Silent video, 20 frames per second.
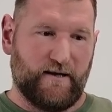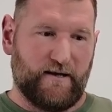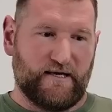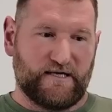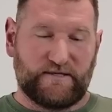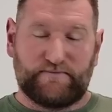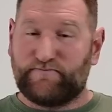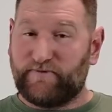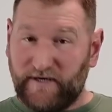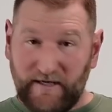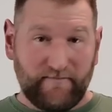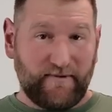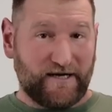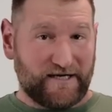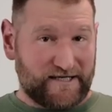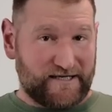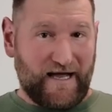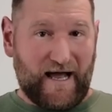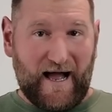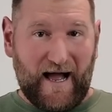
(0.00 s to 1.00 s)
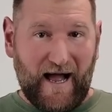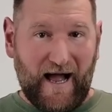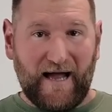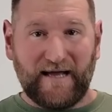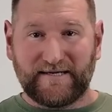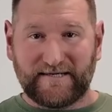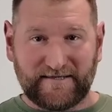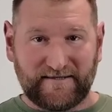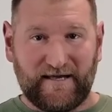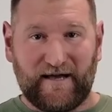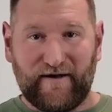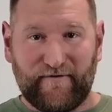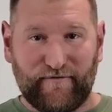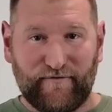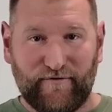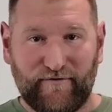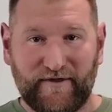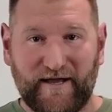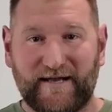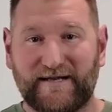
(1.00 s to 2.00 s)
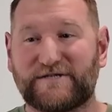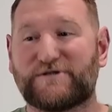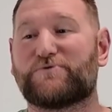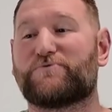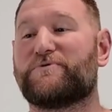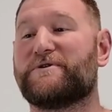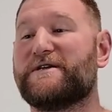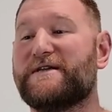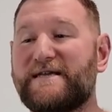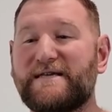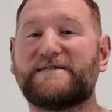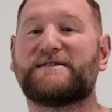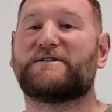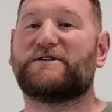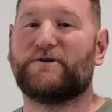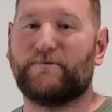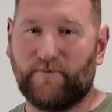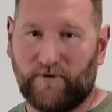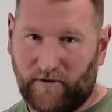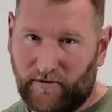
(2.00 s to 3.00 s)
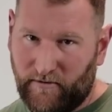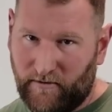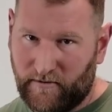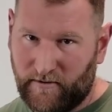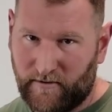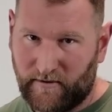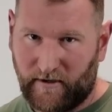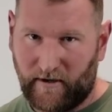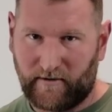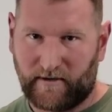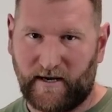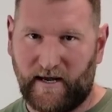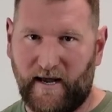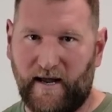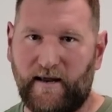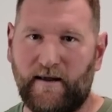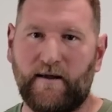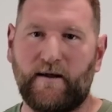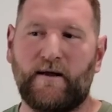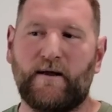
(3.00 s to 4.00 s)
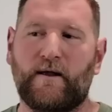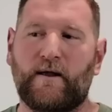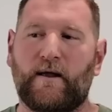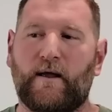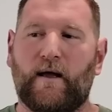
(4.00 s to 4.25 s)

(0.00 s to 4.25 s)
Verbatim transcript: is pretty much the highest level that is reasonable, okay?